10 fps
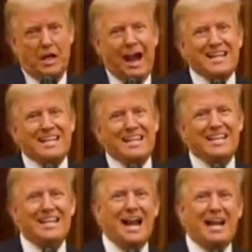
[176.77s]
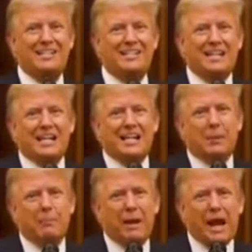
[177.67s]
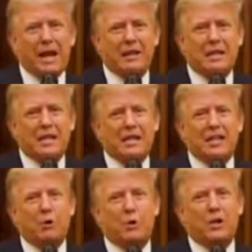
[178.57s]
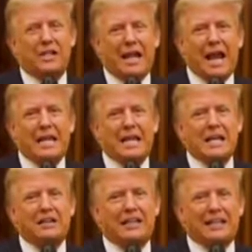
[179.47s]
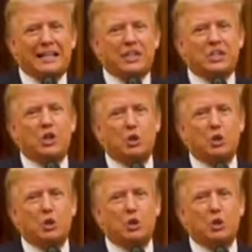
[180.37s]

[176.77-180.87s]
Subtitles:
I did not seek the path that would get the least